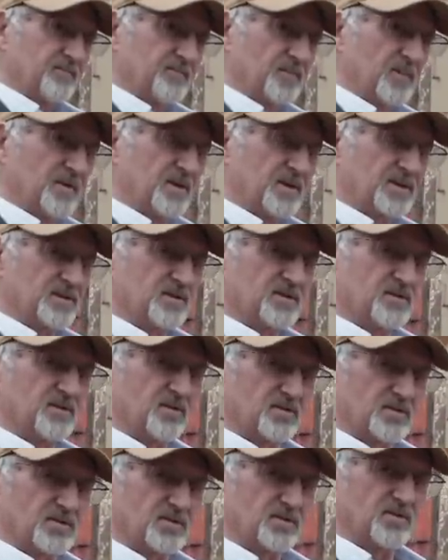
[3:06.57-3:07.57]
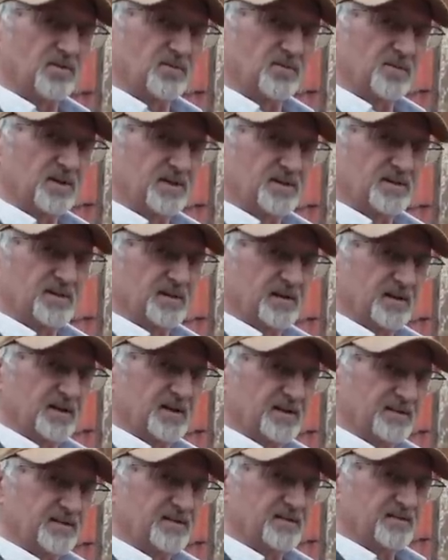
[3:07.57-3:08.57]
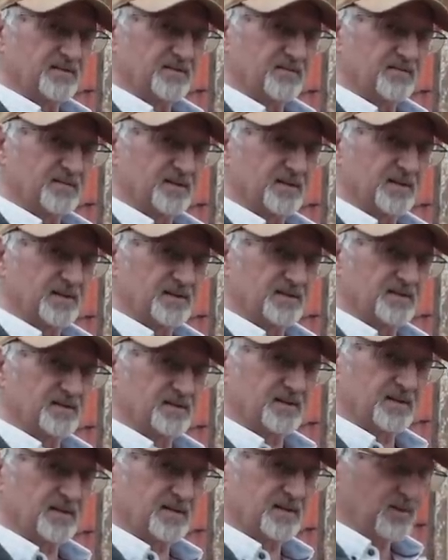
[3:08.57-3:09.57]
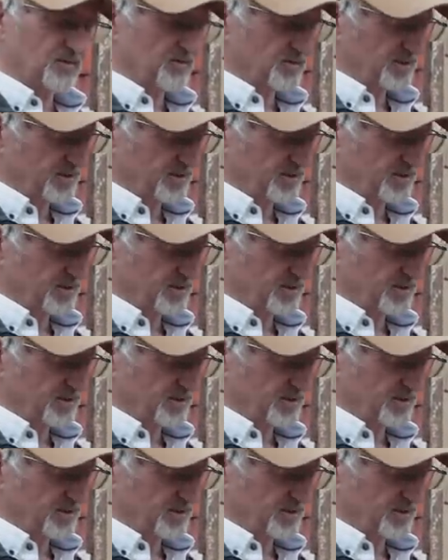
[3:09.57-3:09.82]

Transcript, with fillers: but this is not so with this thing it's with this uh, new